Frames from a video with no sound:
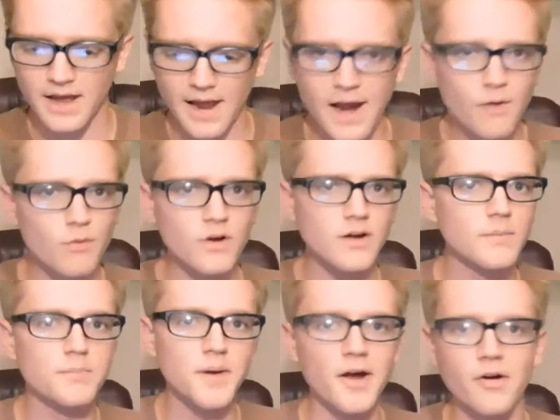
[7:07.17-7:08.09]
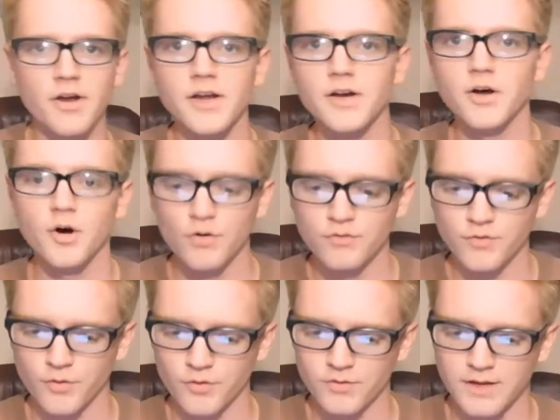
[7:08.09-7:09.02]
era buried
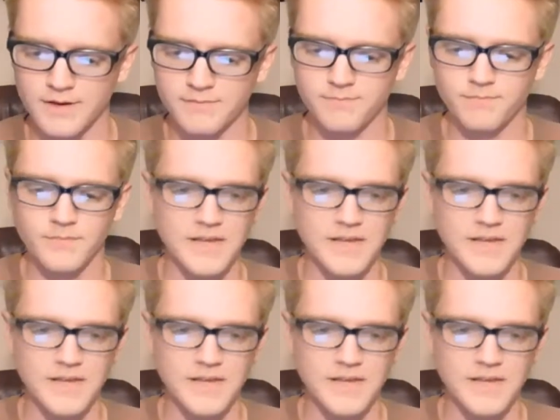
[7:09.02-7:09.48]
over like